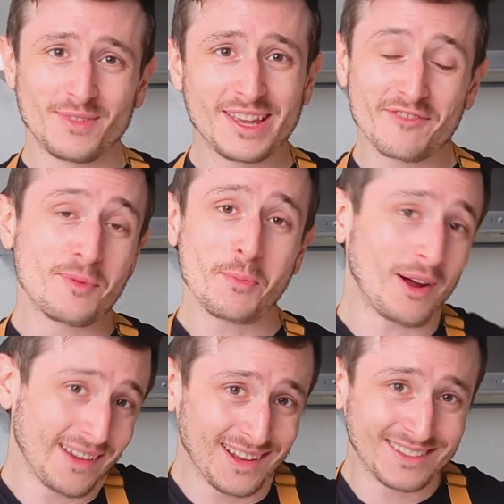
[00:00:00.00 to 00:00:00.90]
give me
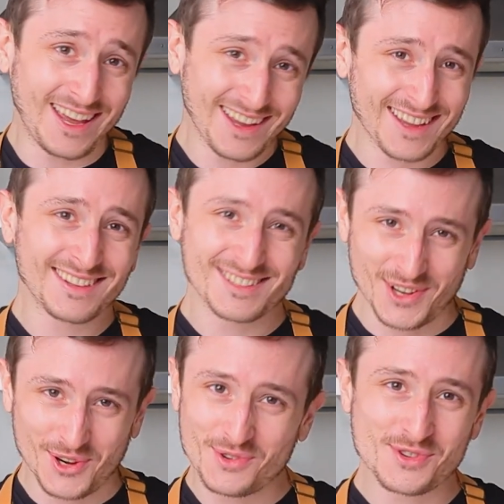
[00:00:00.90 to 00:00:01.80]
money, I'll take it.
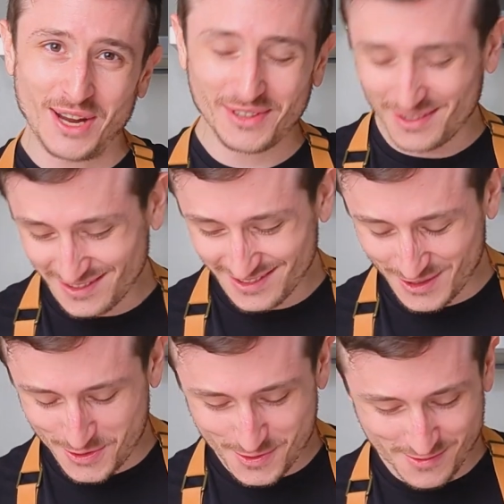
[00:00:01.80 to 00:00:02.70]
So shout out
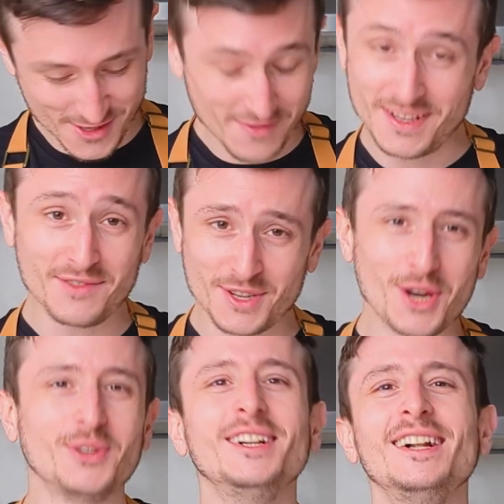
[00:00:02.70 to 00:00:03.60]
to Chef Knives to
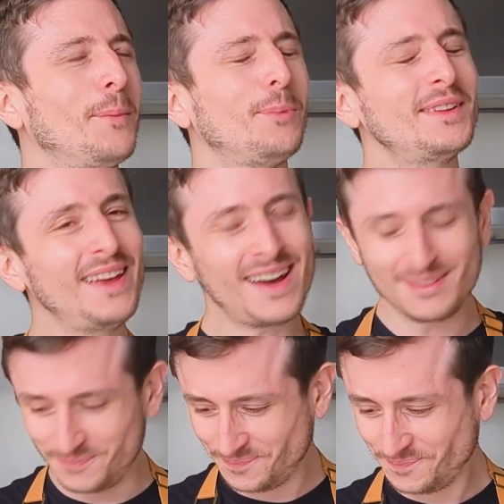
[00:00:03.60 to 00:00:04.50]
Go. But yeah,
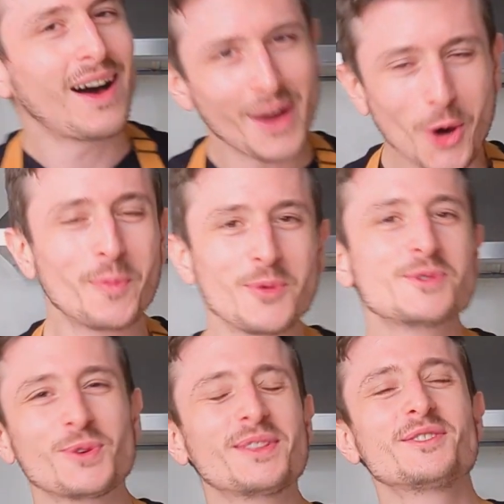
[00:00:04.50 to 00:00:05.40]
I hope you
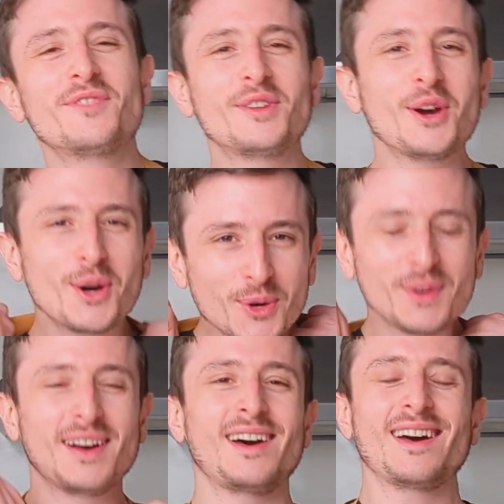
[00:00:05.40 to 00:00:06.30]
enjoyed this
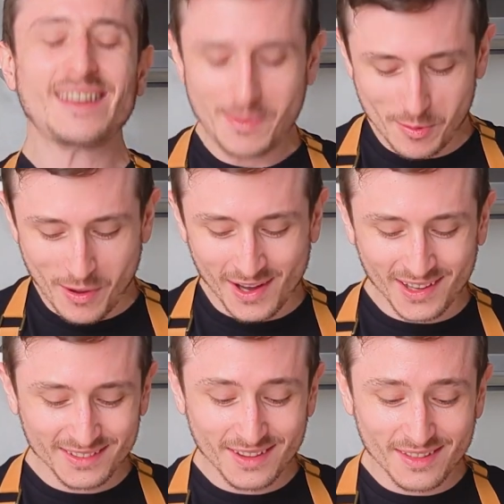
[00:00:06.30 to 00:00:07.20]
video. Keep in
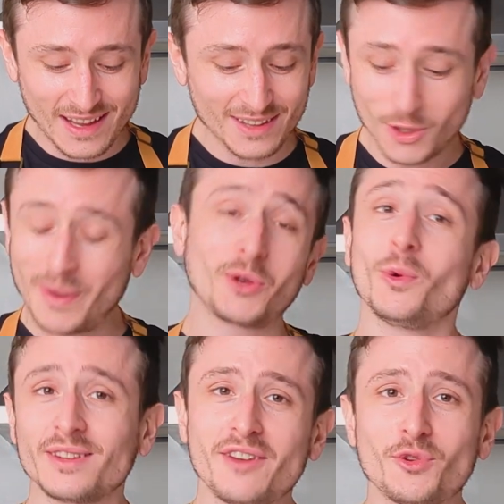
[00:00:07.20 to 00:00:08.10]
mind that no matter
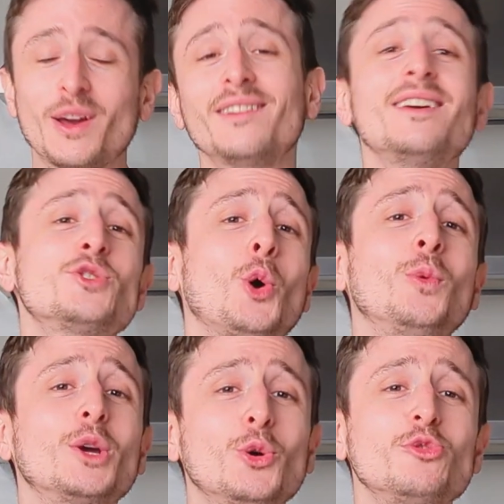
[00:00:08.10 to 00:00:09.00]
what knife you get, it's
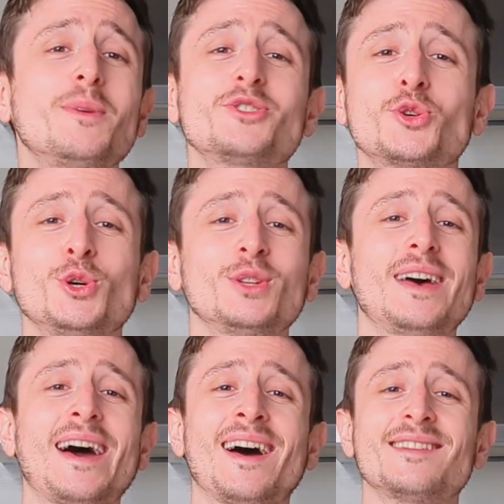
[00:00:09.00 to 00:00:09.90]
only going to be as
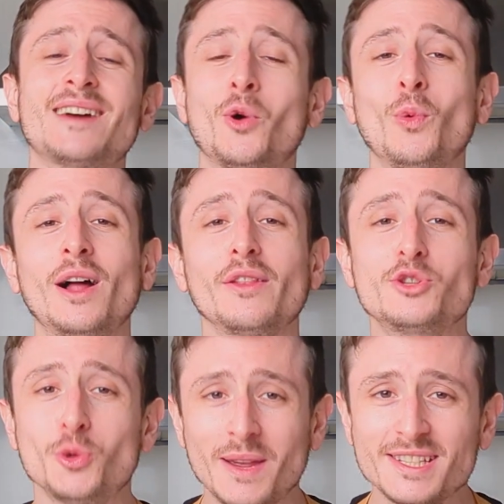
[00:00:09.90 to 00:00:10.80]
good as how well
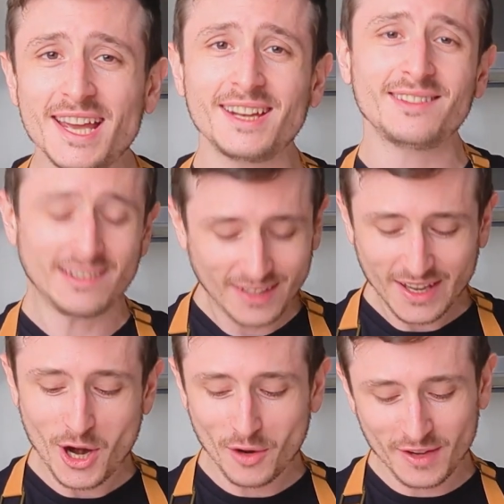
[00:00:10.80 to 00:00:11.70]
that you maintain it and take
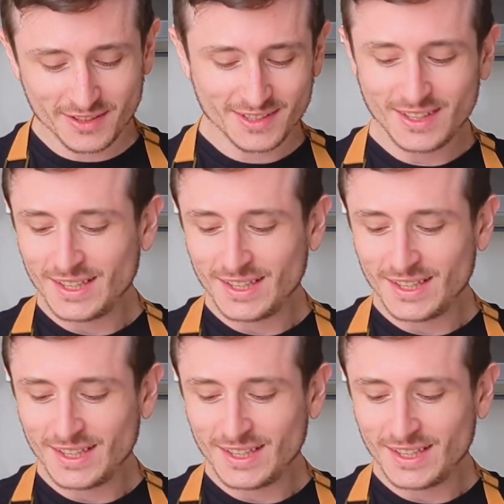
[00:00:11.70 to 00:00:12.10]
care of it.